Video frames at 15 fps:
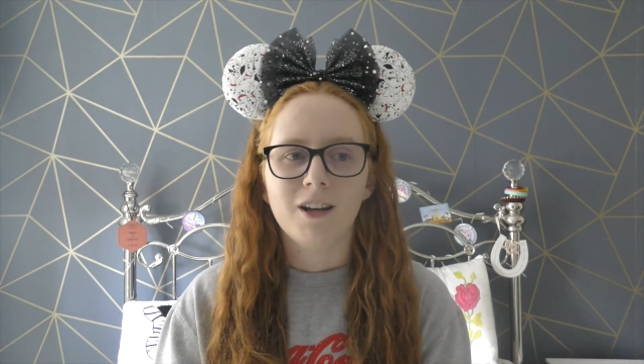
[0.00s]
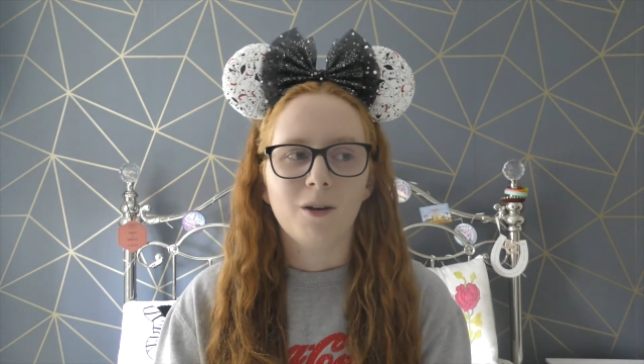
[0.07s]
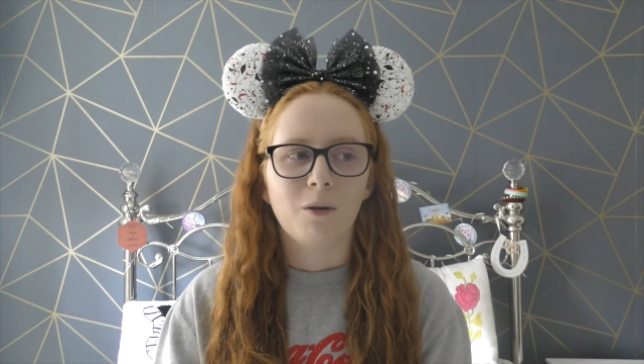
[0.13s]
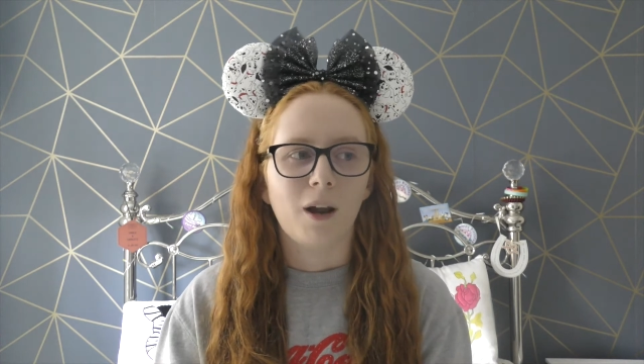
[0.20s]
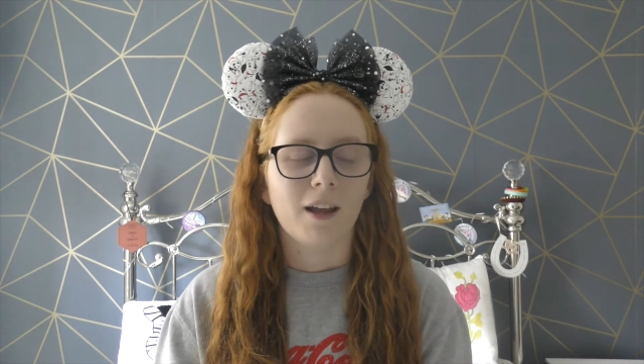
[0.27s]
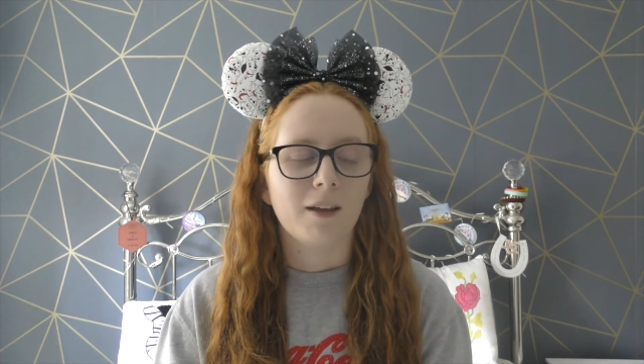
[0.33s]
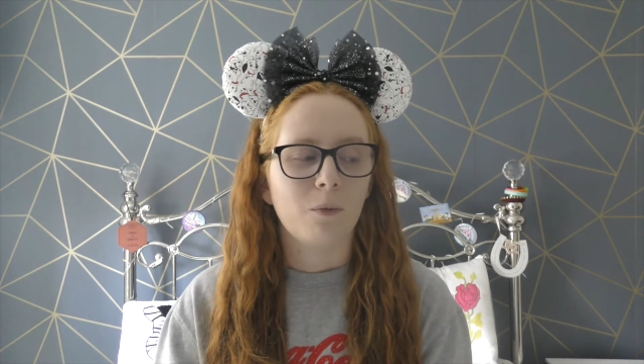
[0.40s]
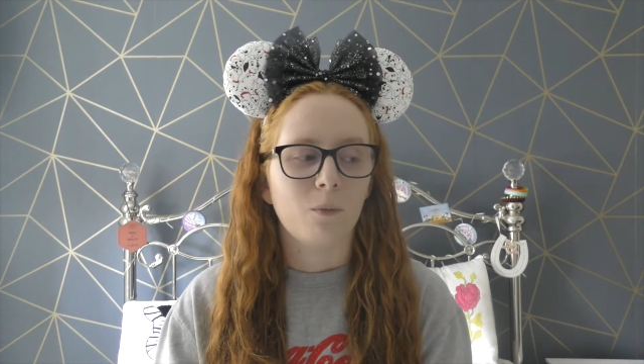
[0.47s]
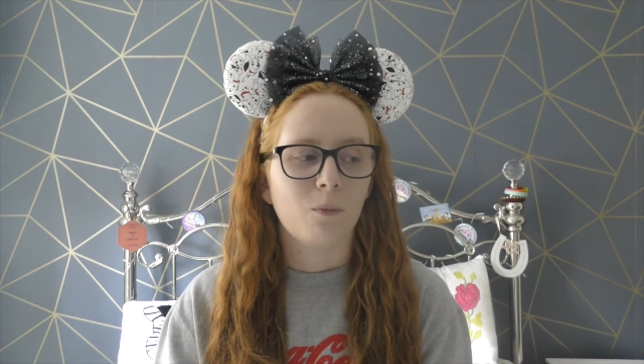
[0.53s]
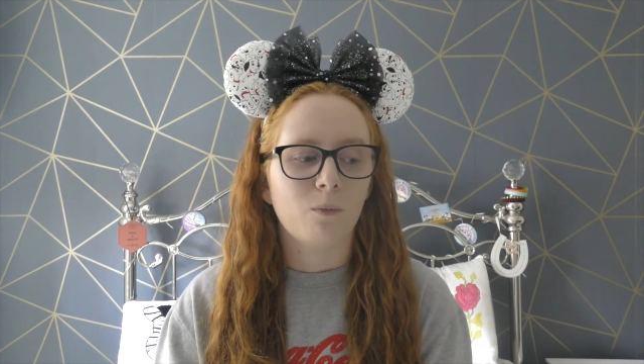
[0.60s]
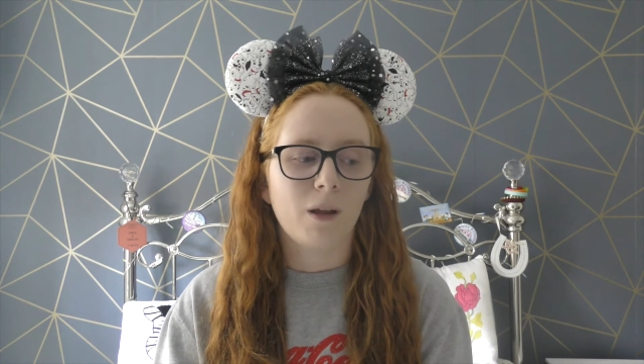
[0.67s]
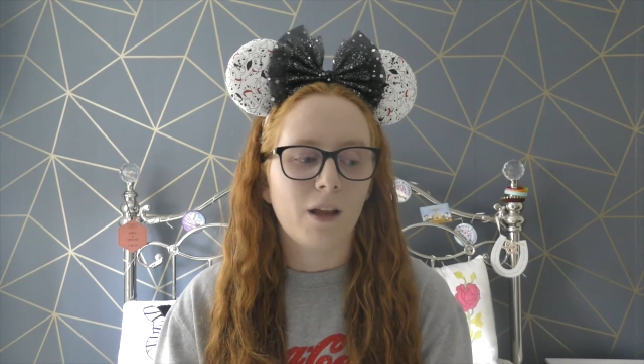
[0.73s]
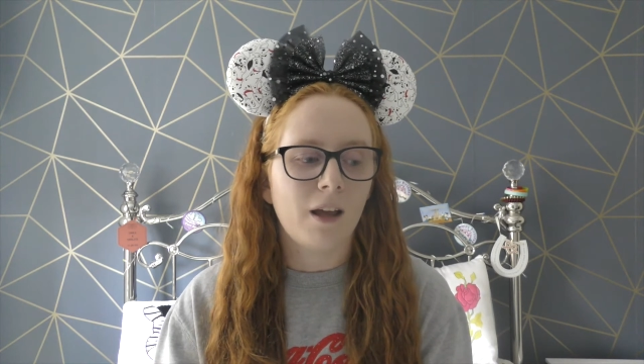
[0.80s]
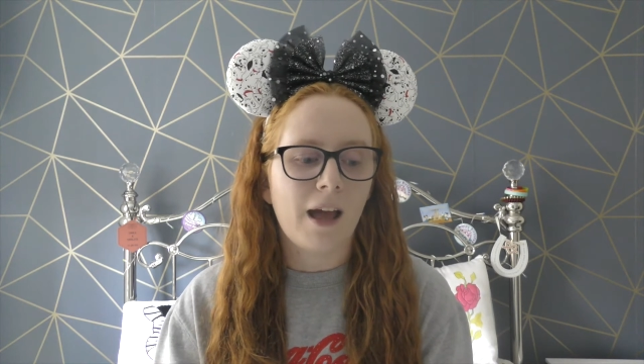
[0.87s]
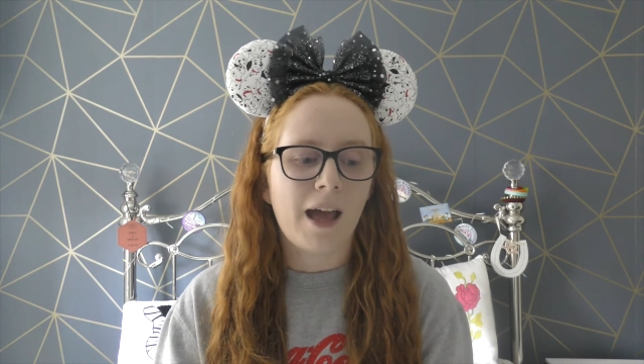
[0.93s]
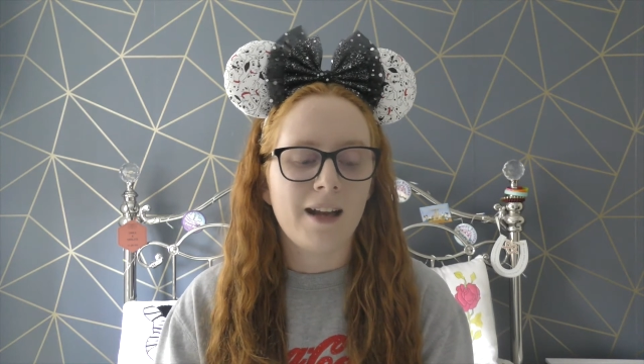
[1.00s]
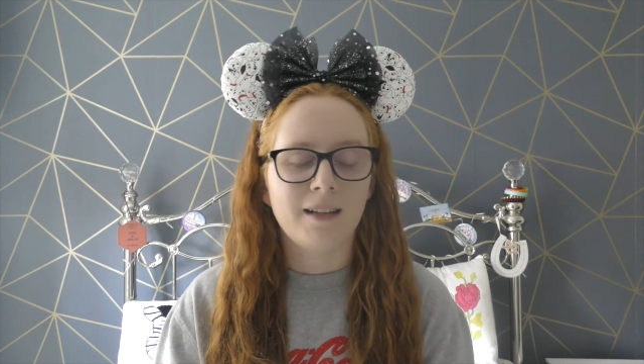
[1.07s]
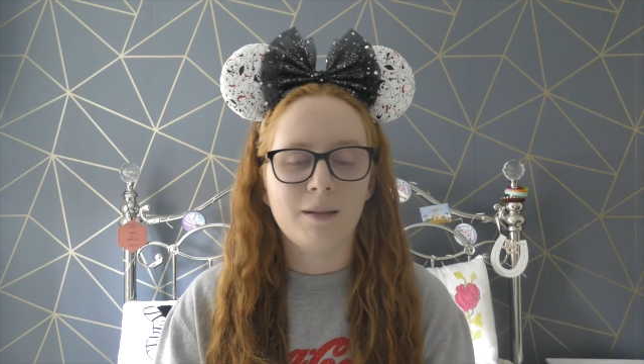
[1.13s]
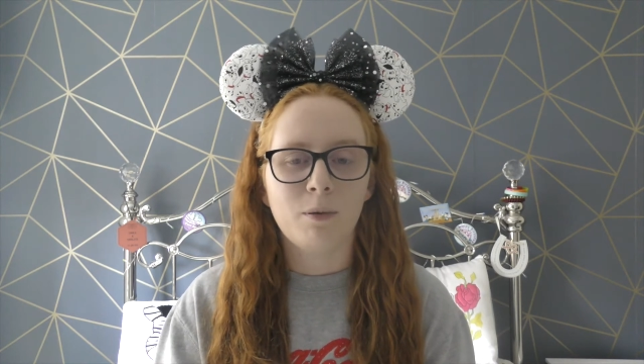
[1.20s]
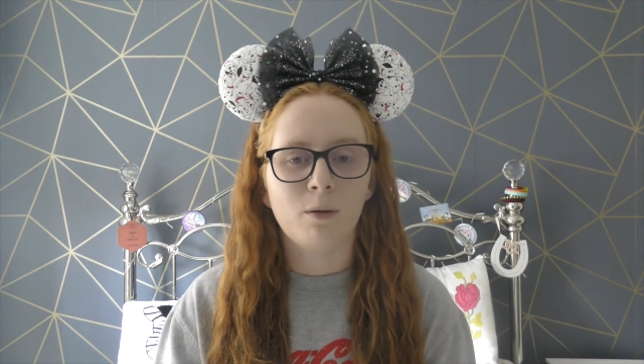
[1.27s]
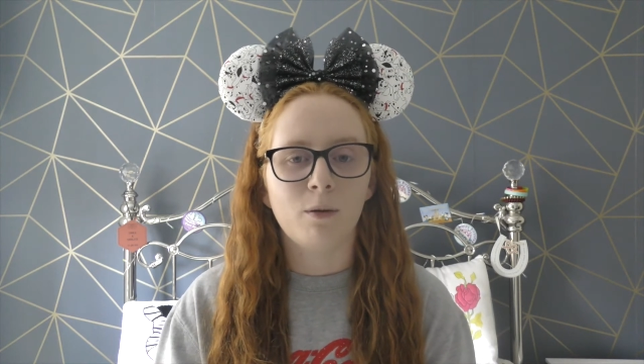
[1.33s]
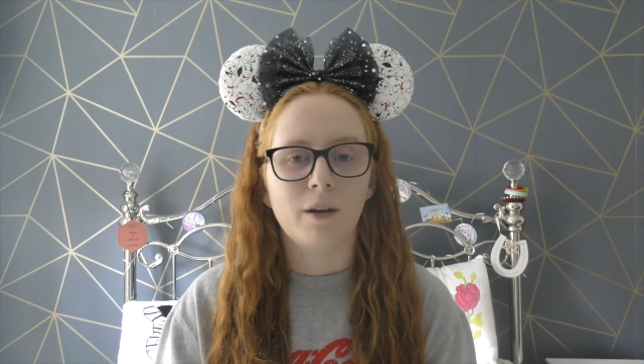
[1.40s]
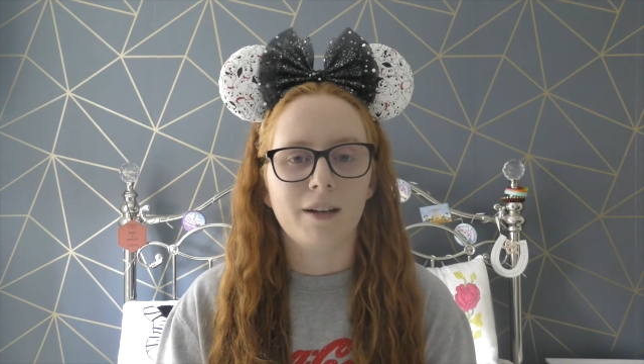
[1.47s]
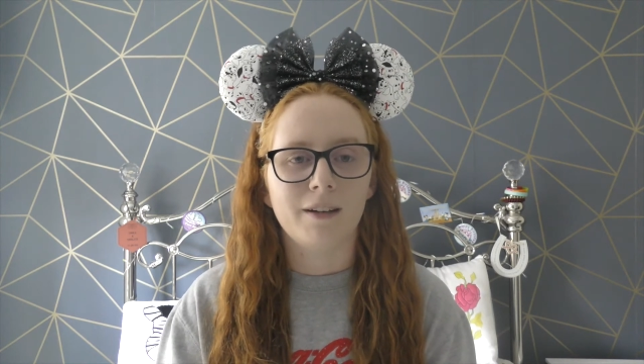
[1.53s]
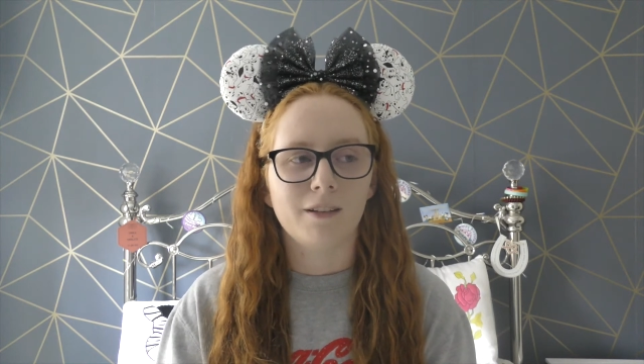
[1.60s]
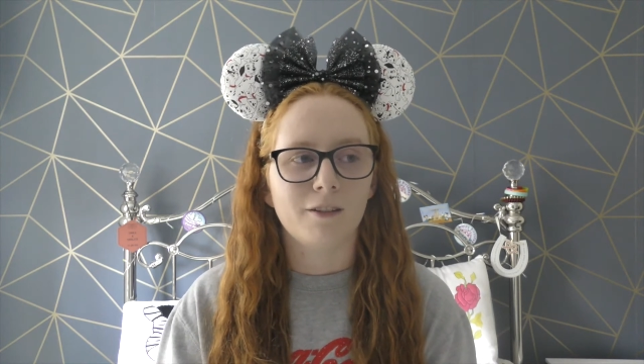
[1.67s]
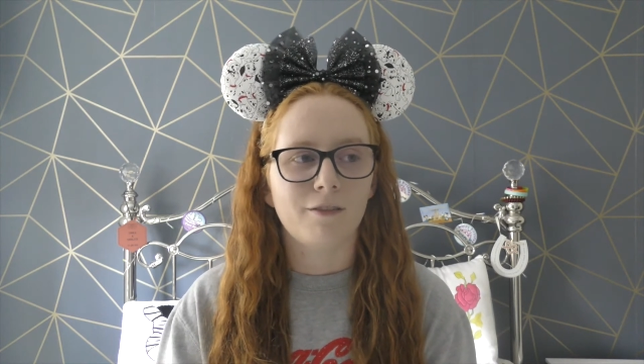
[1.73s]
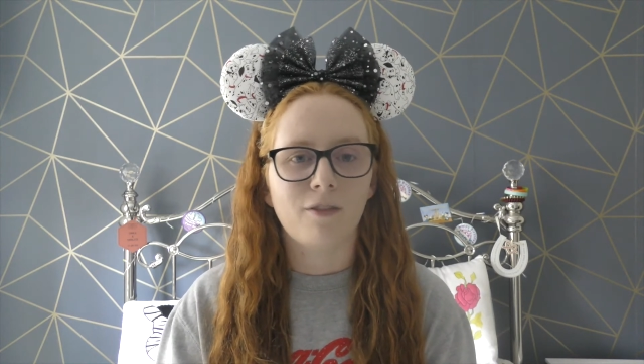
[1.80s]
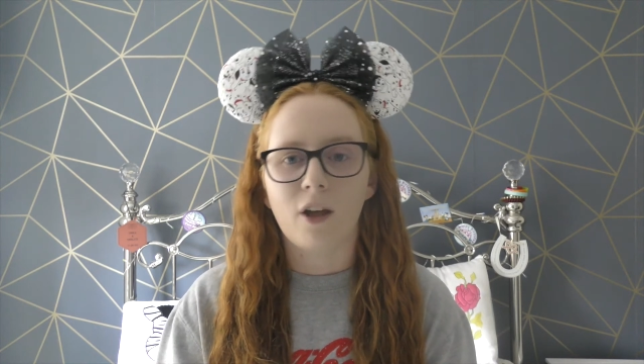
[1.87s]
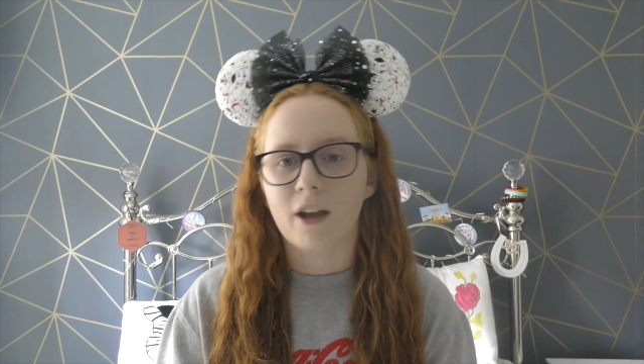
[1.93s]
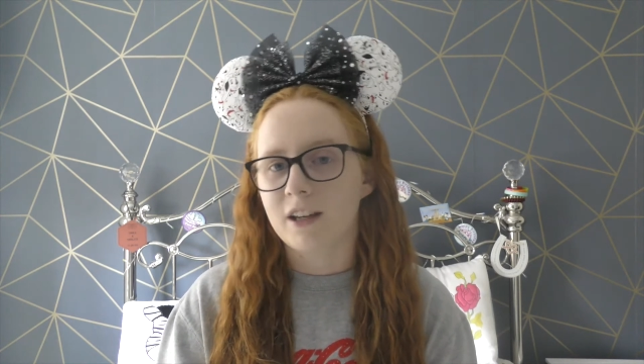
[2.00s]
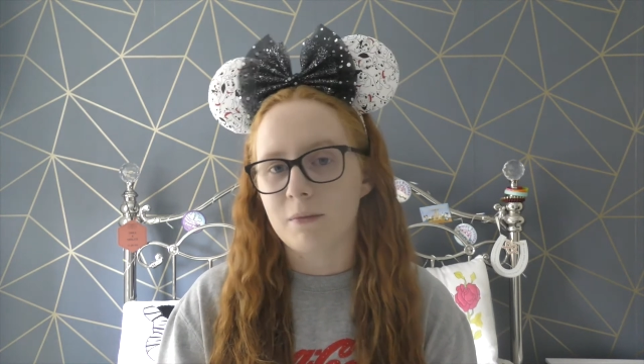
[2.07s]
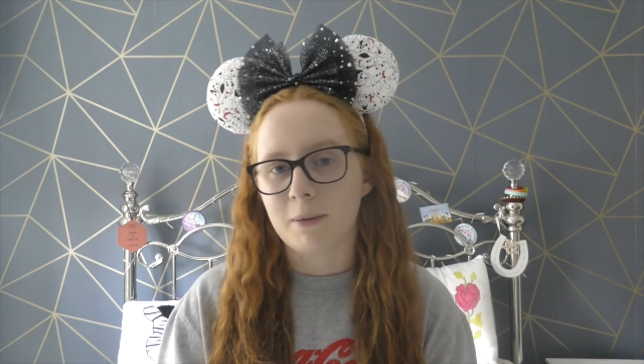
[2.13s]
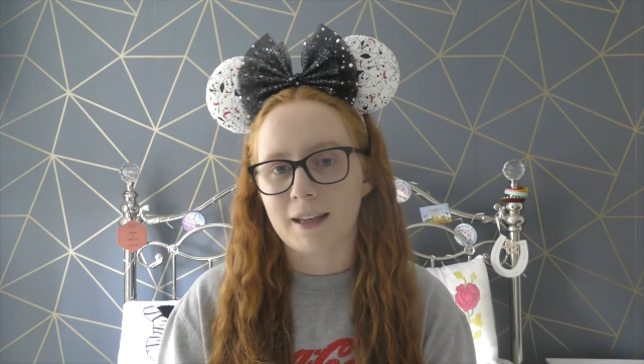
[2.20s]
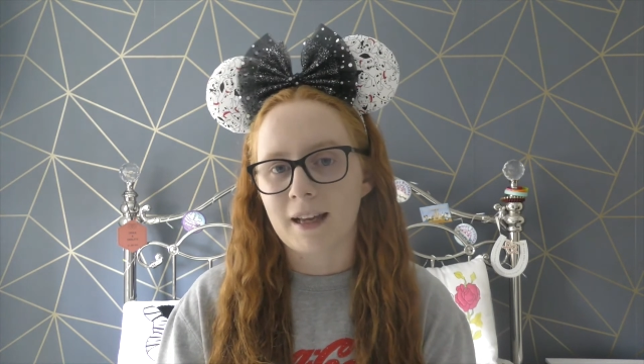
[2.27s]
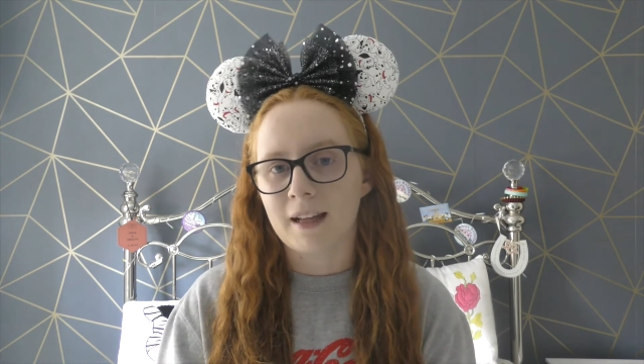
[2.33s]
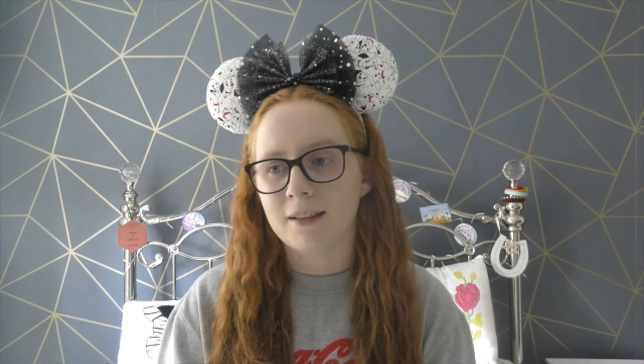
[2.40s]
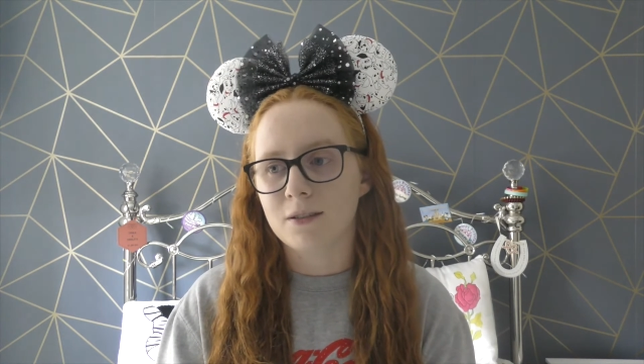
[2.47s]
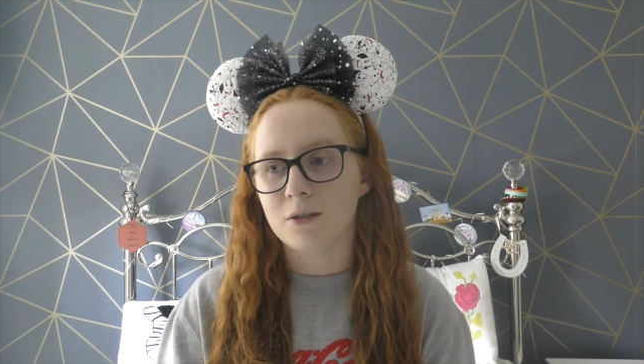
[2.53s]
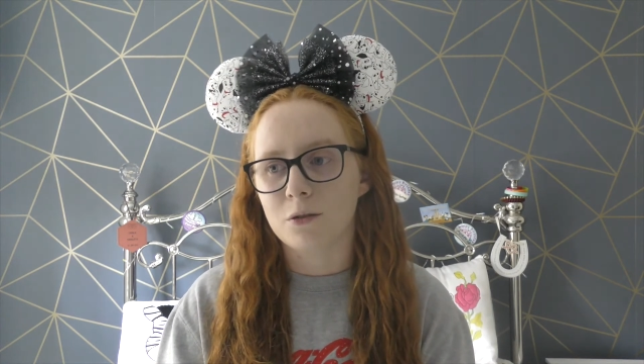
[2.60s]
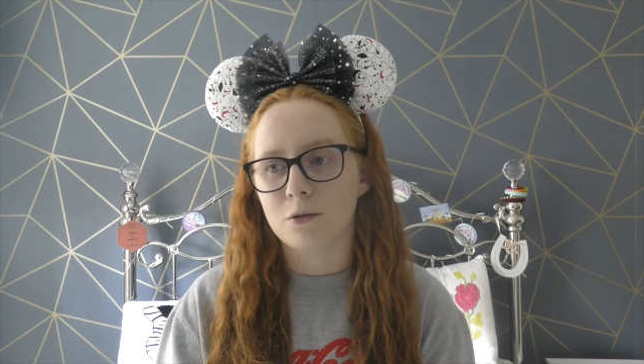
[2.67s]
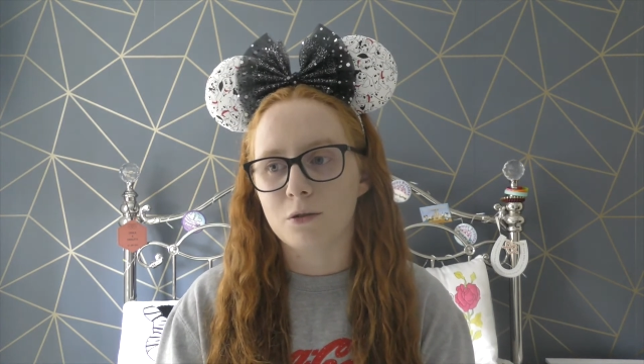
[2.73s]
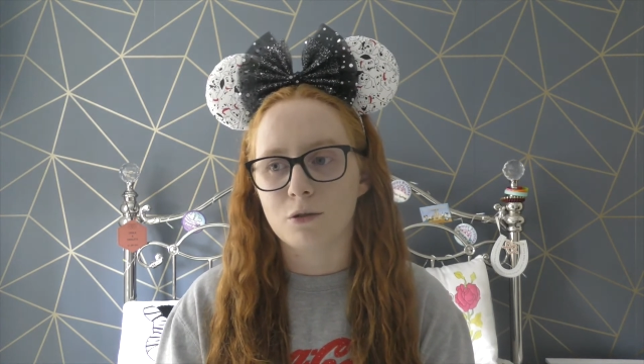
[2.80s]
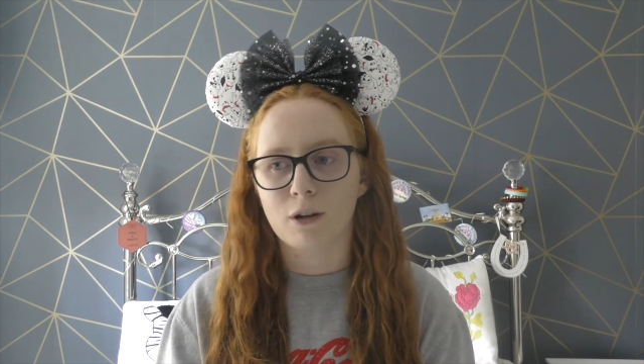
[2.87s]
Like, at any point the flight could have been cancelled.